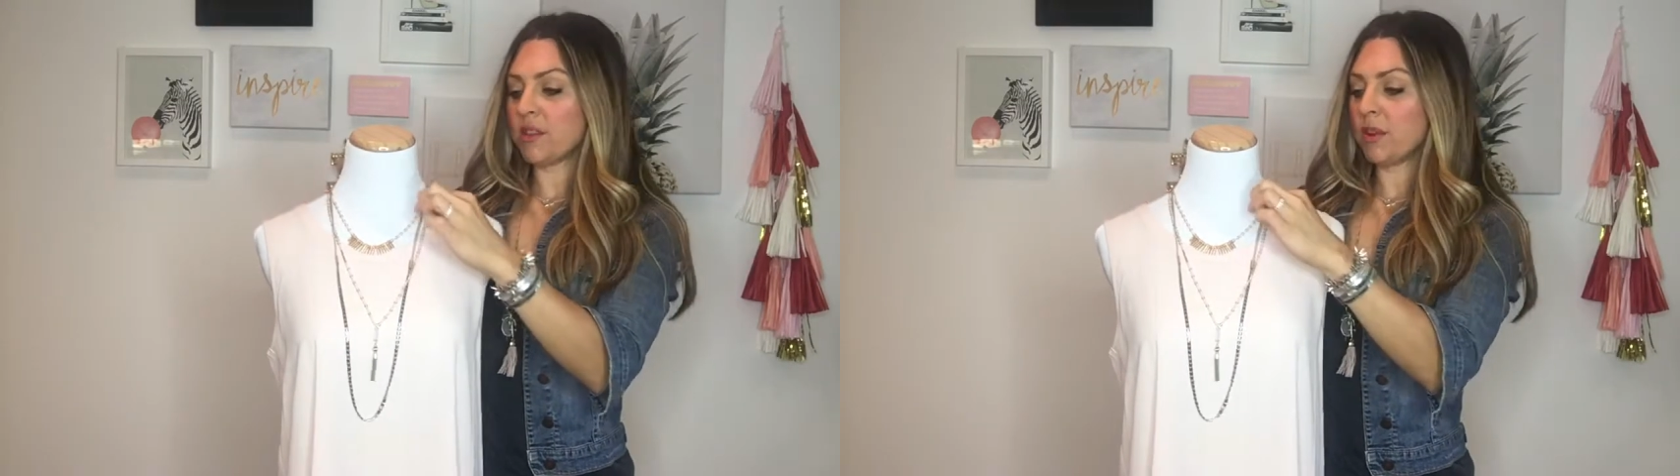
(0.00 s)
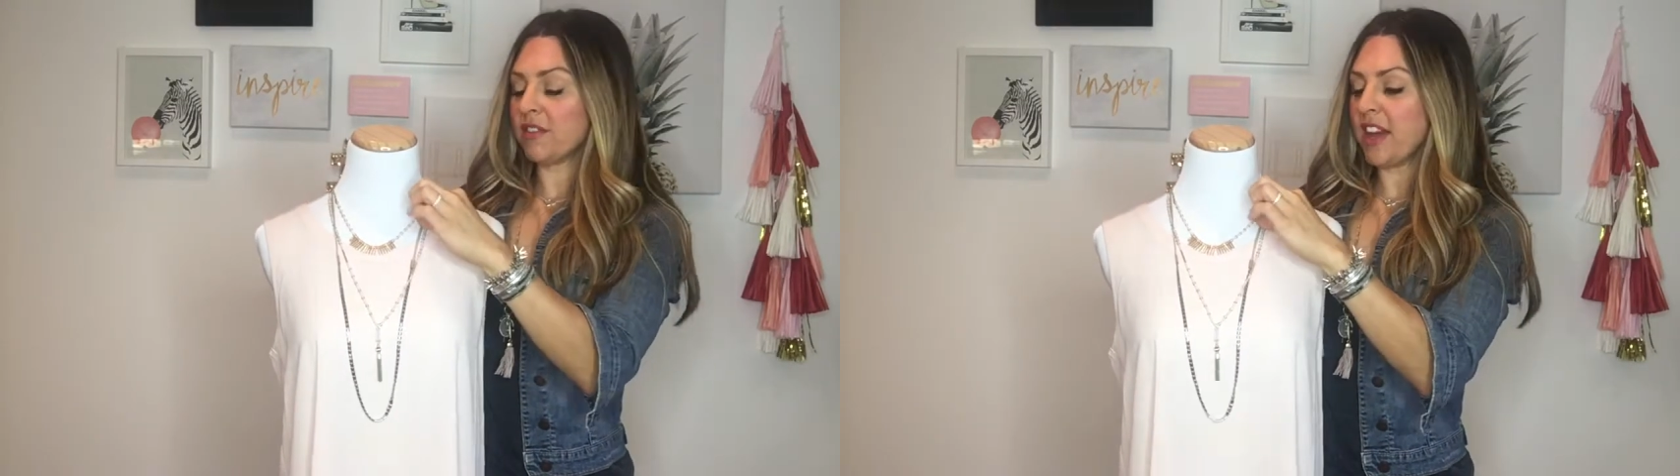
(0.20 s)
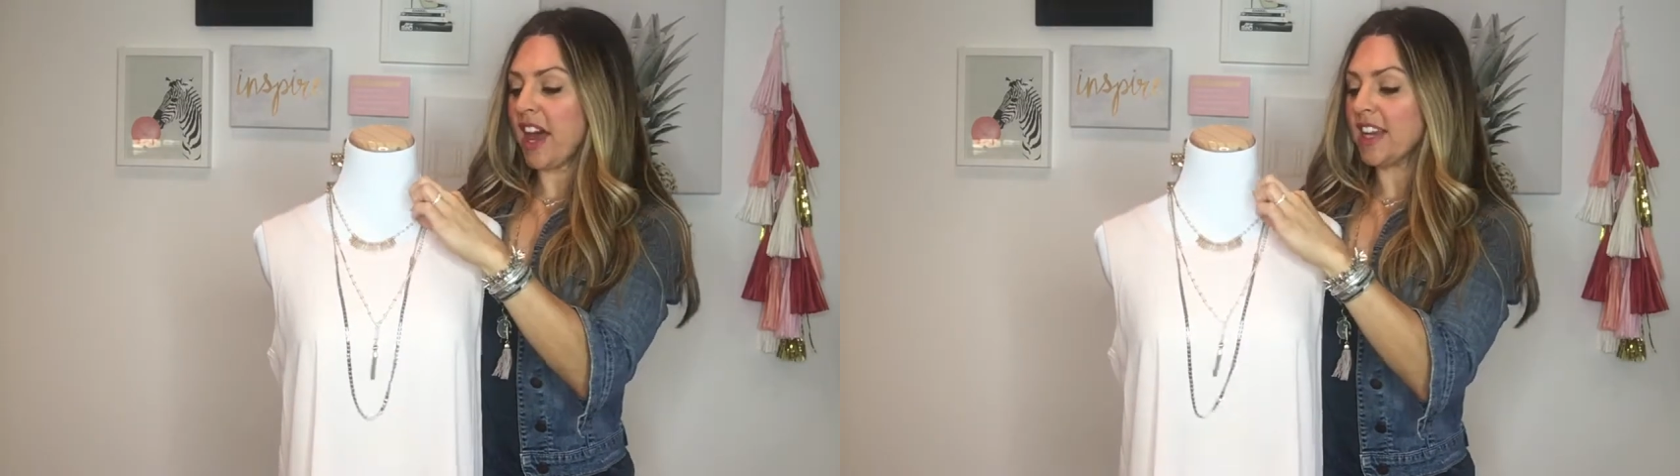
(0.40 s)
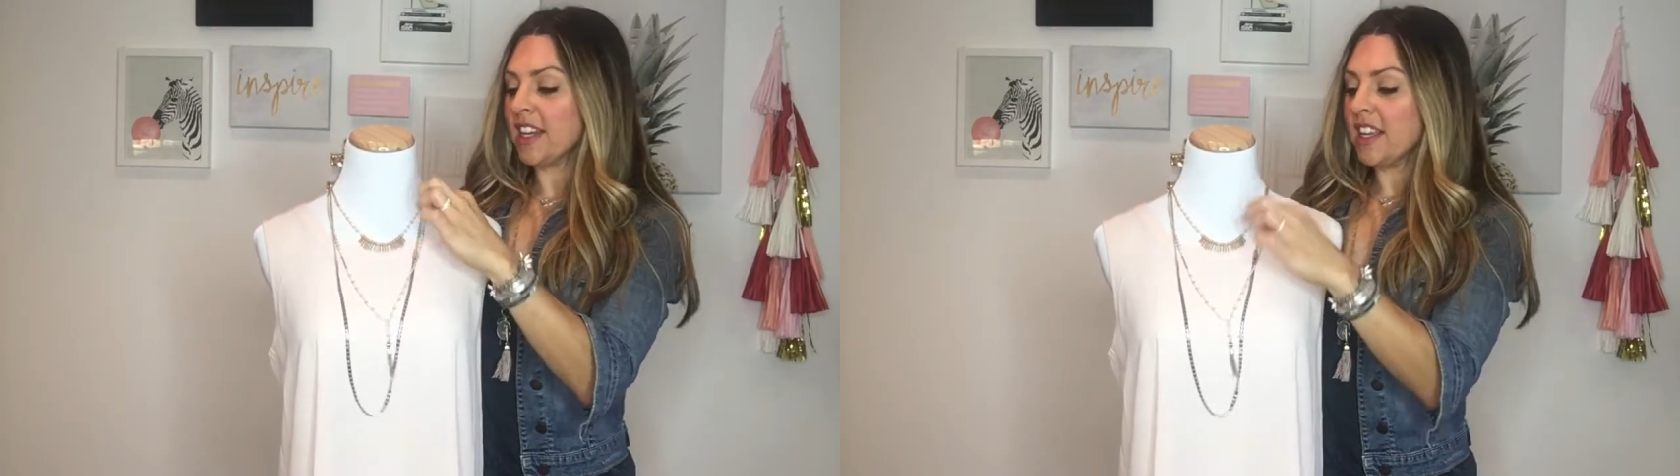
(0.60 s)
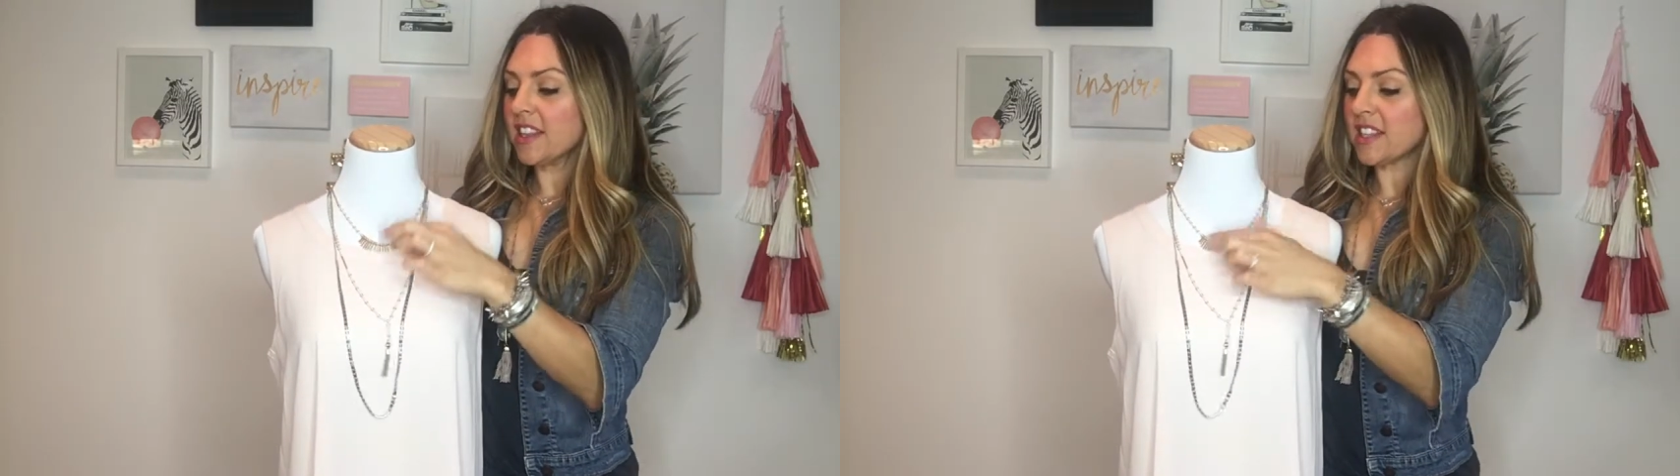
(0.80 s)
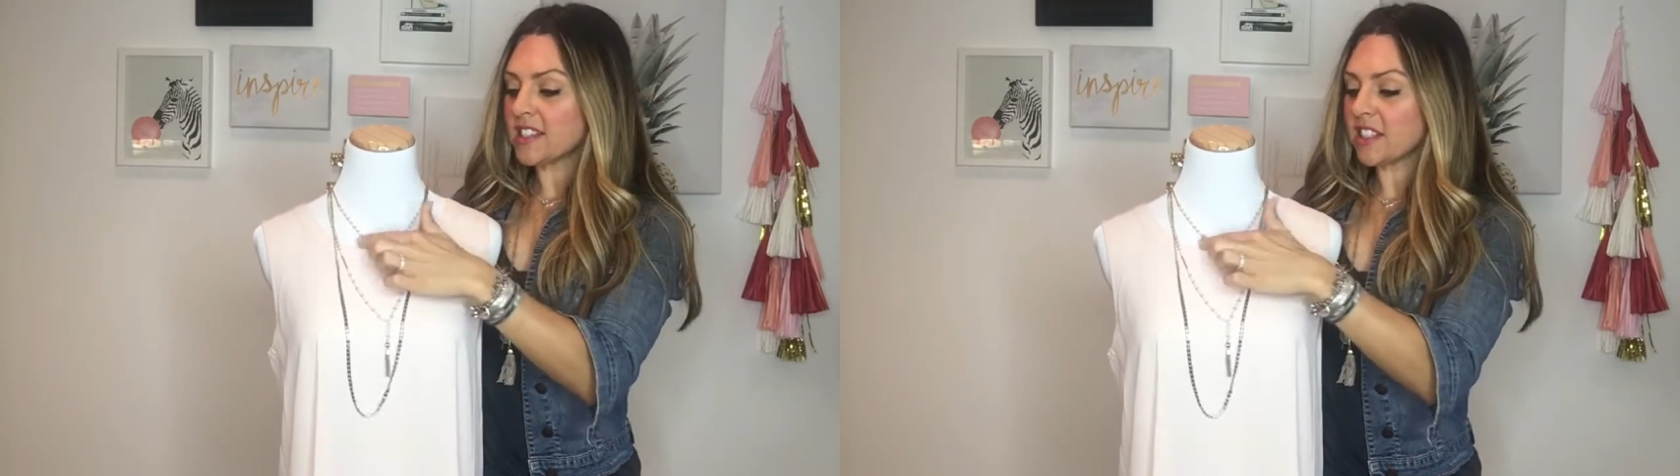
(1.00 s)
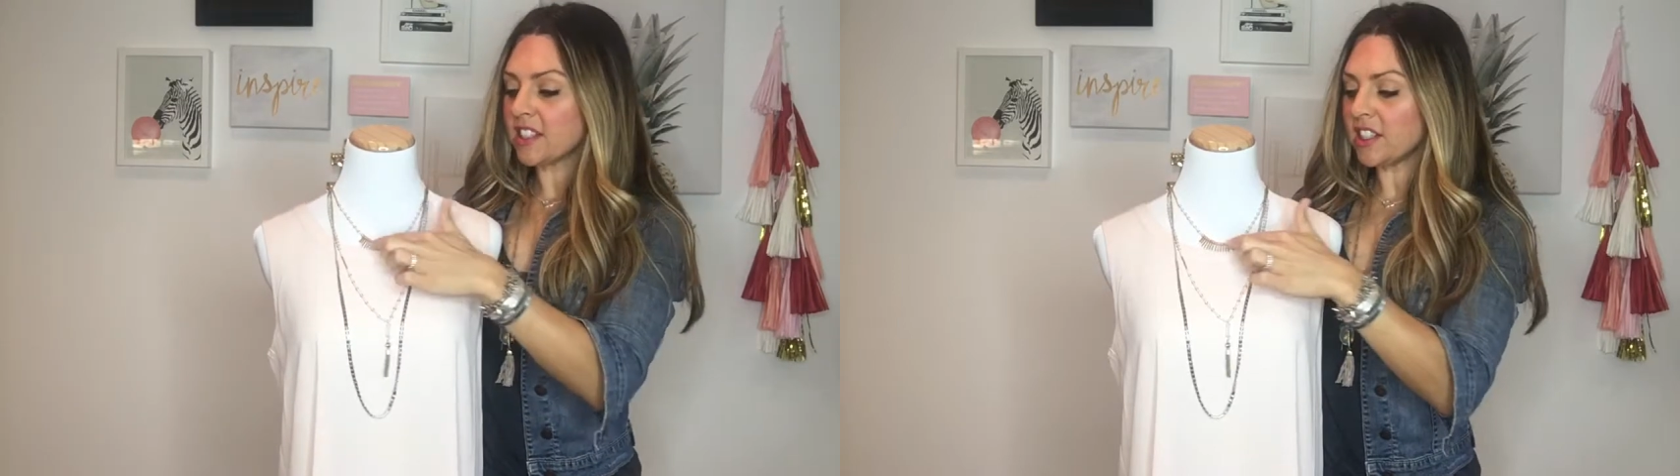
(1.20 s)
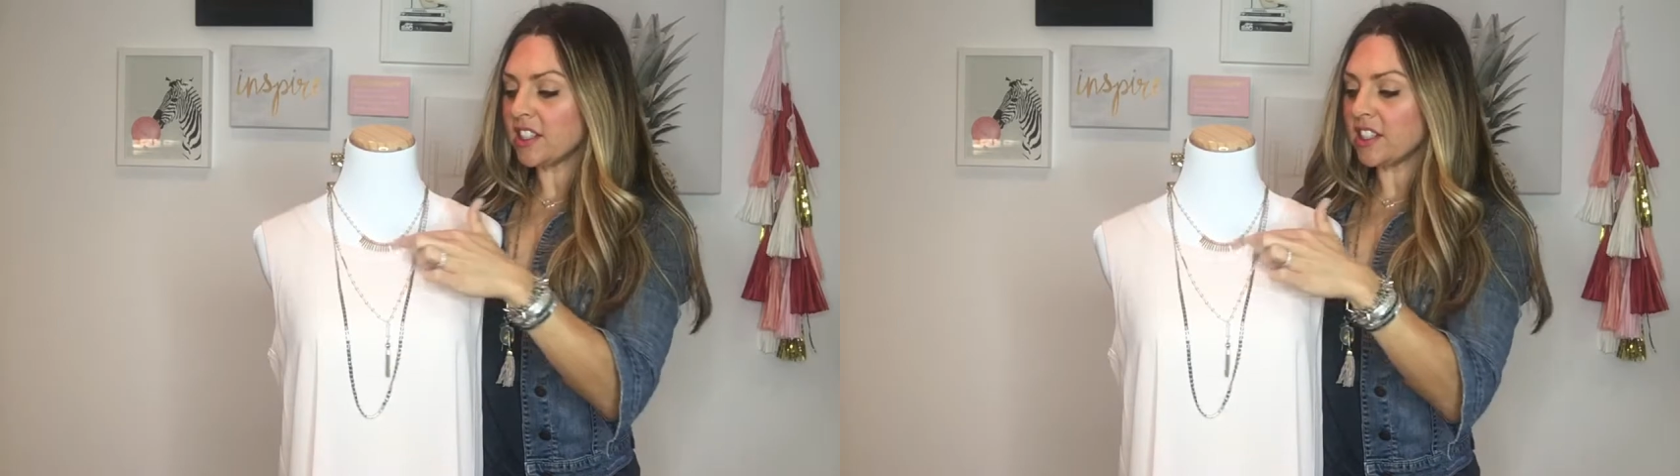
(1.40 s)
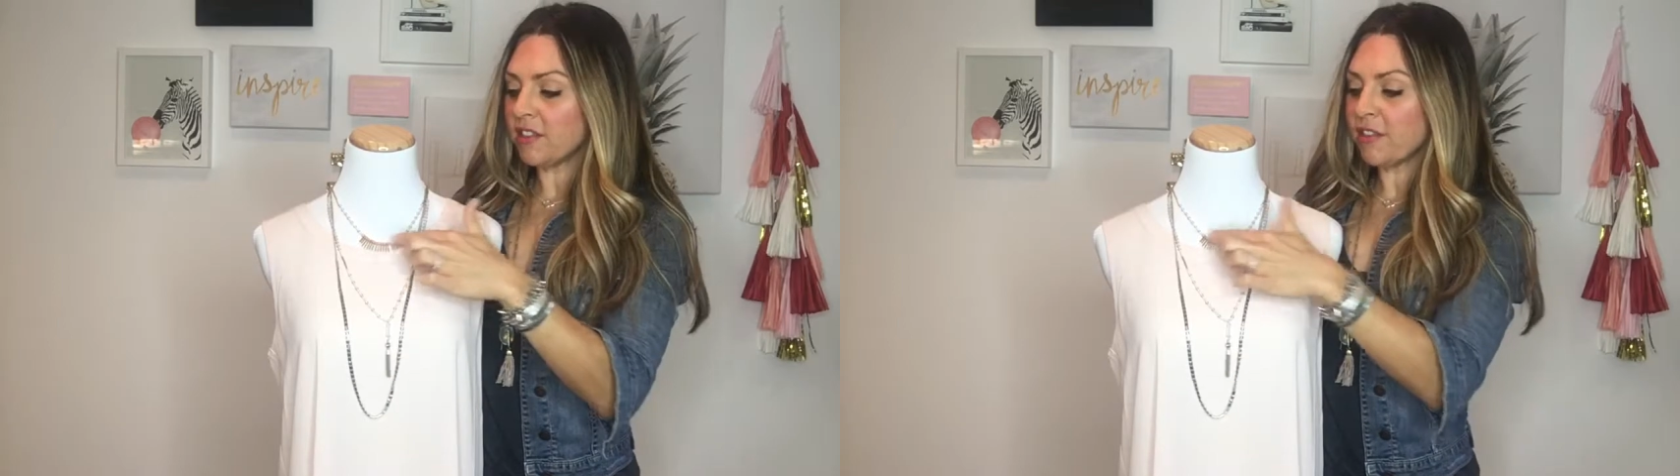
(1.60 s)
So we've got this little